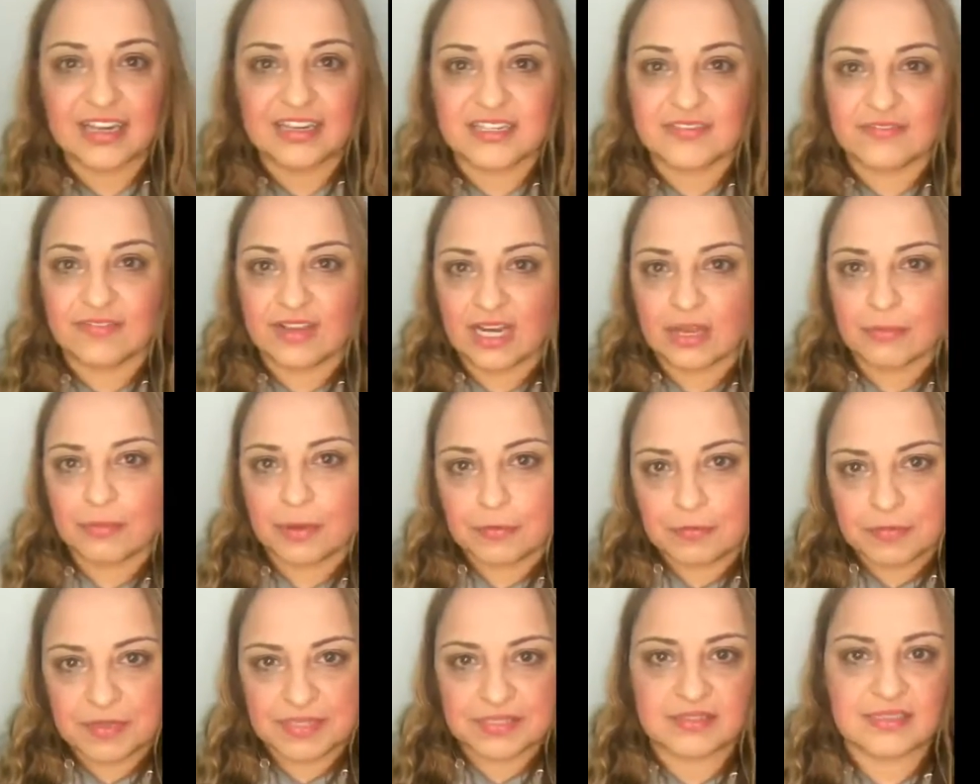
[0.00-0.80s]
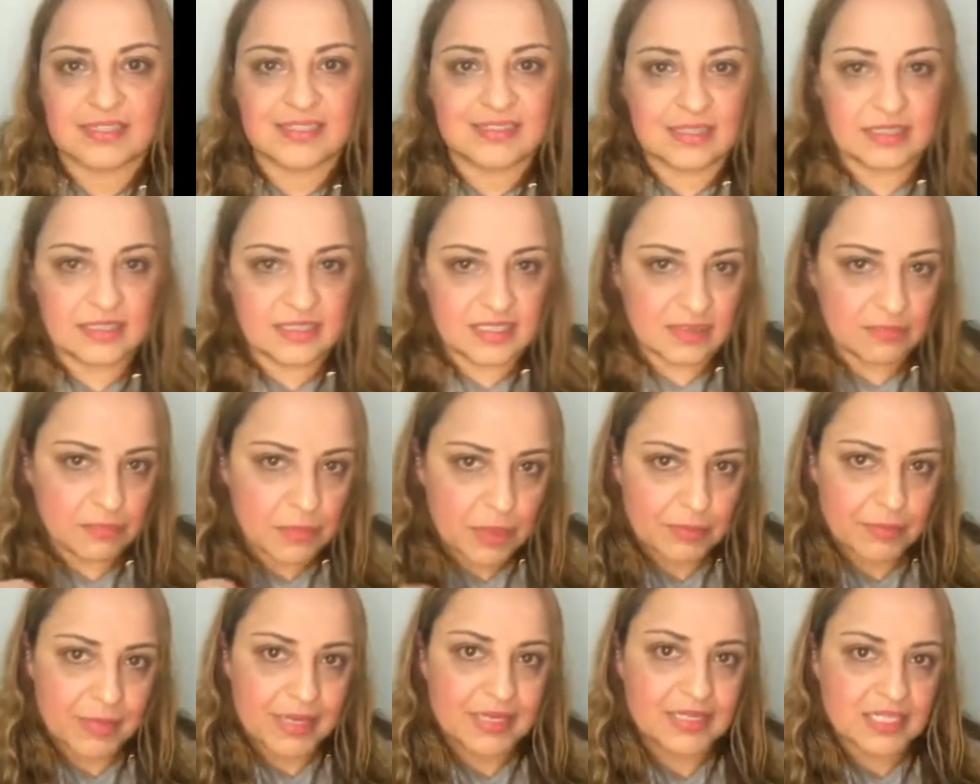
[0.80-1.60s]
and develop a business that's in
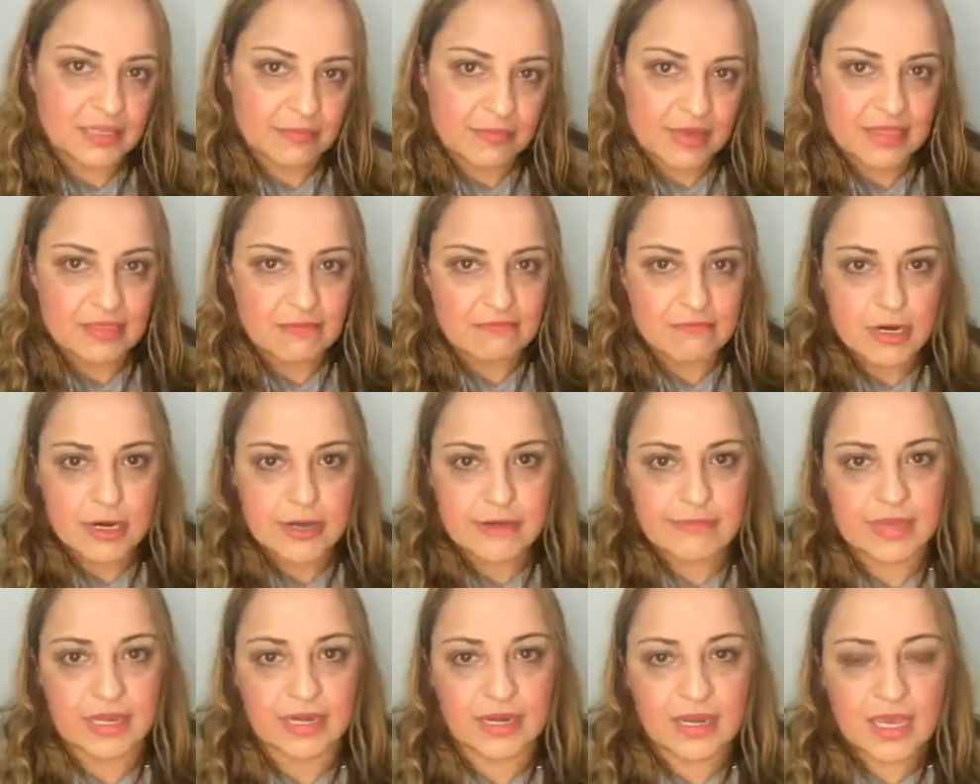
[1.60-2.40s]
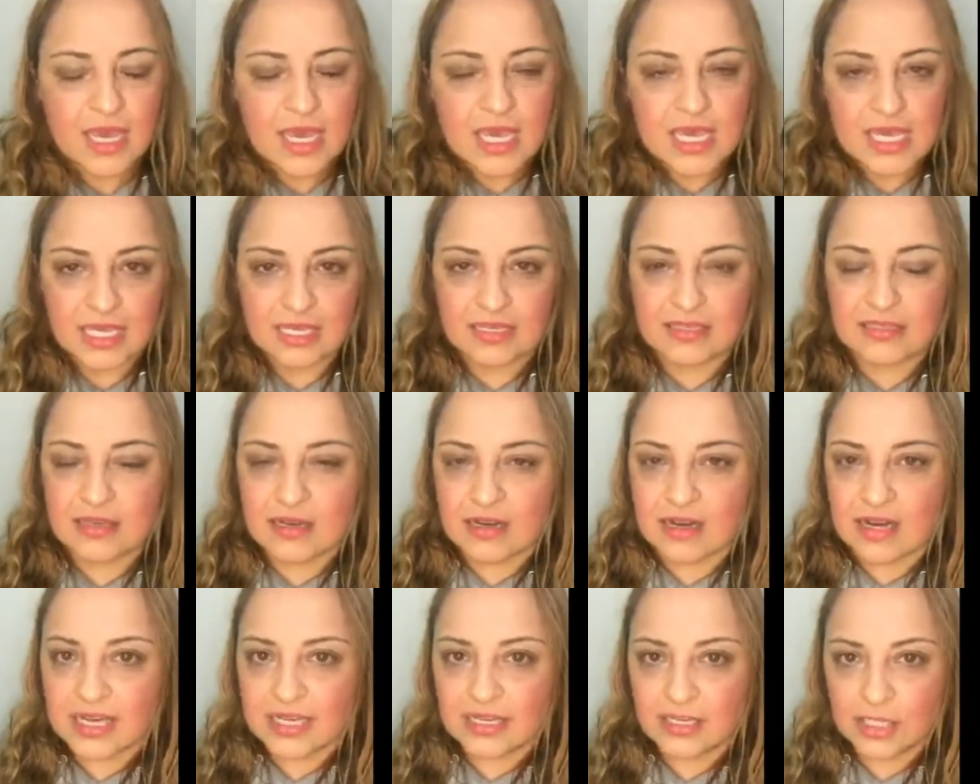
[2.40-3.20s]
momentum at the moment is
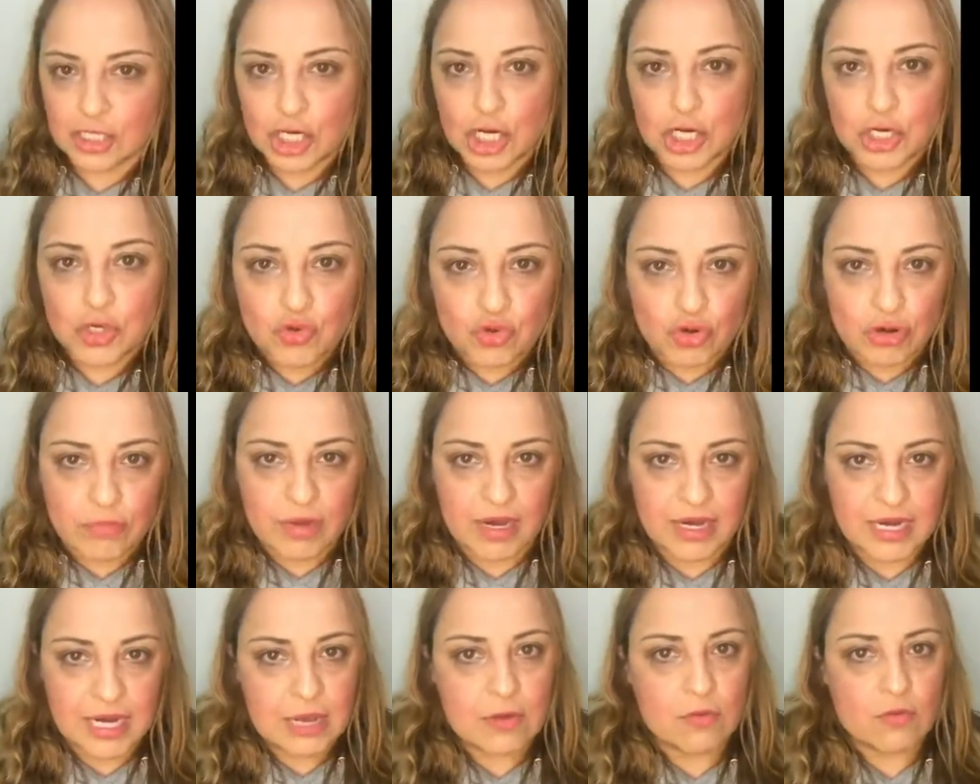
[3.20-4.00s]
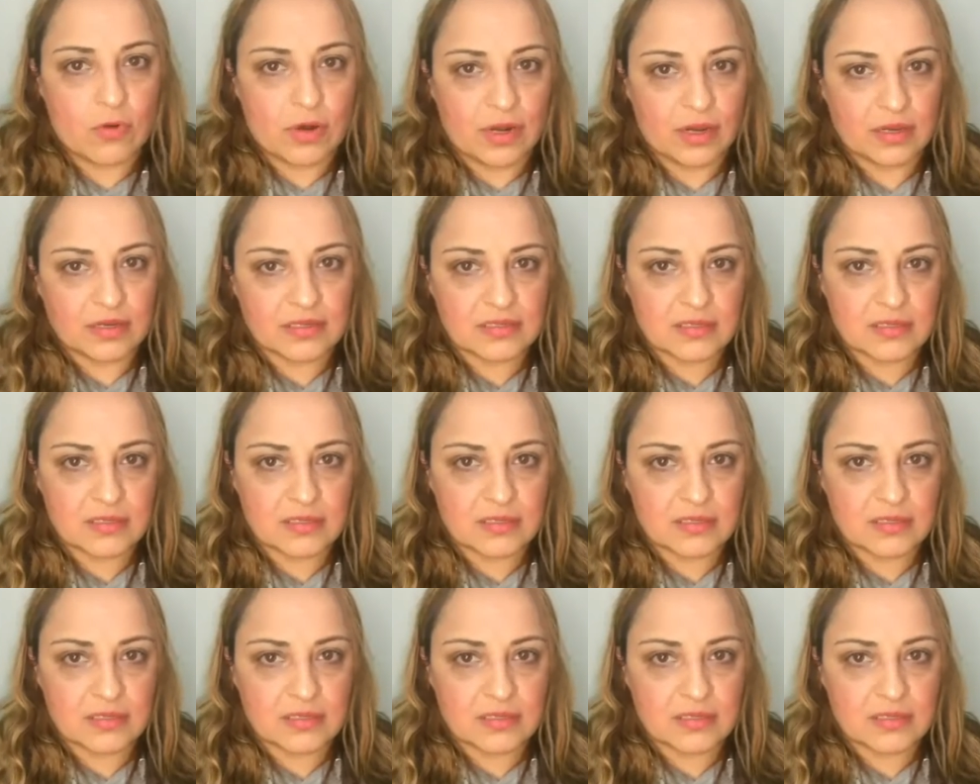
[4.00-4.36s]
I, you know, grew my network.